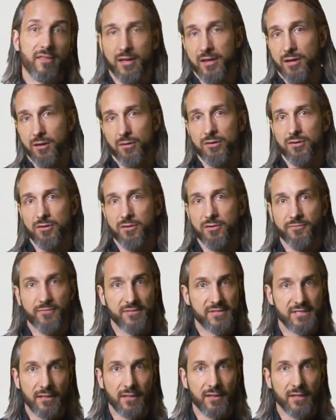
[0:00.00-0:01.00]
they can go into a
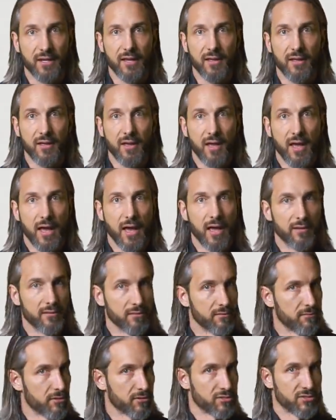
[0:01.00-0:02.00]
facility
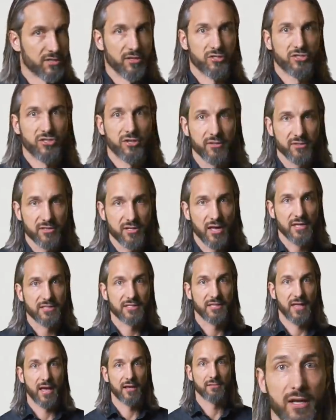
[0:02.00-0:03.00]
and there's an insurance
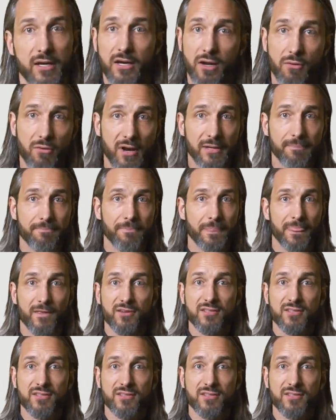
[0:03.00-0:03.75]
cost of that. And you know what?